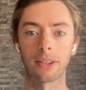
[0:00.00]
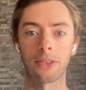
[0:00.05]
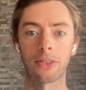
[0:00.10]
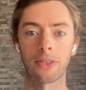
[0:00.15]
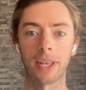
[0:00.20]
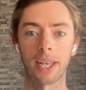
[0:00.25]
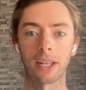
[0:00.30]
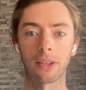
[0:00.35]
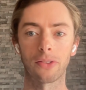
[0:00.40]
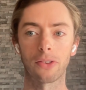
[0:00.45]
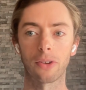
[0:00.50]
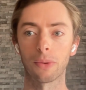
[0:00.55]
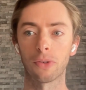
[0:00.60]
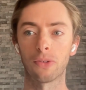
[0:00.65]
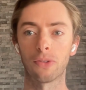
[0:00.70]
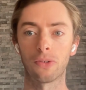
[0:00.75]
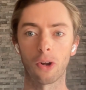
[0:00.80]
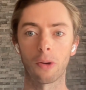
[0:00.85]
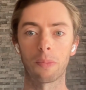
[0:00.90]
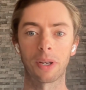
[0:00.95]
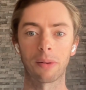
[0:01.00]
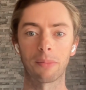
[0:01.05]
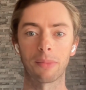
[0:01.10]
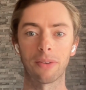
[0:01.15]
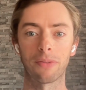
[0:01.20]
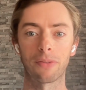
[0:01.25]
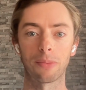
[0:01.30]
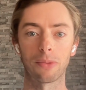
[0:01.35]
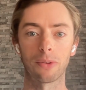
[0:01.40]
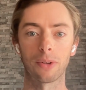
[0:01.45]
the things that were stopping
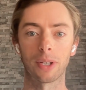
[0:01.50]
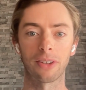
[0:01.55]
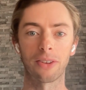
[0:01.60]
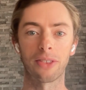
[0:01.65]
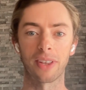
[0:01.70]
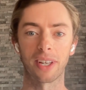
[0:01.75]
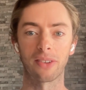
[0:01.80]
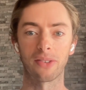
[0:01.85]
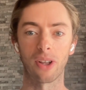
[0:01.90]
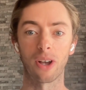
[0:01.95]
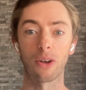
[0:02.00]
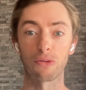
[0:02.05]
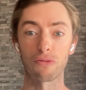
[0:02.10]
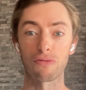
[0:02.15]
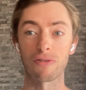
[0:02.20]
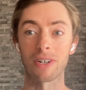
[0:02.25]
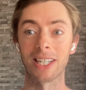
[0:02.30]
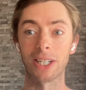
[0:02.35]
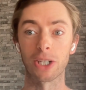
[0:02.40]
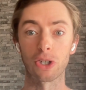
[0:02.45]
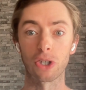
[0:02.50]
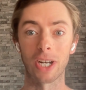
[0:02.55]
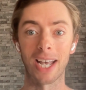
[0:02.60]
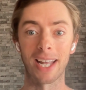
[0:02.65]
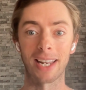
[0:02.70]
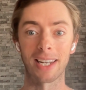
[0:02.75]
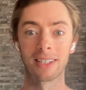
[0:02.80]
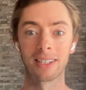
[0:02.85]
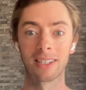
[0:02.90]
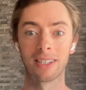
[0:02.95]
me from doing the things that I was really good
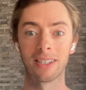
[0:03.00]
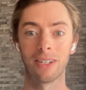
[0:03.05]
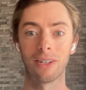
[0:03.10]
at.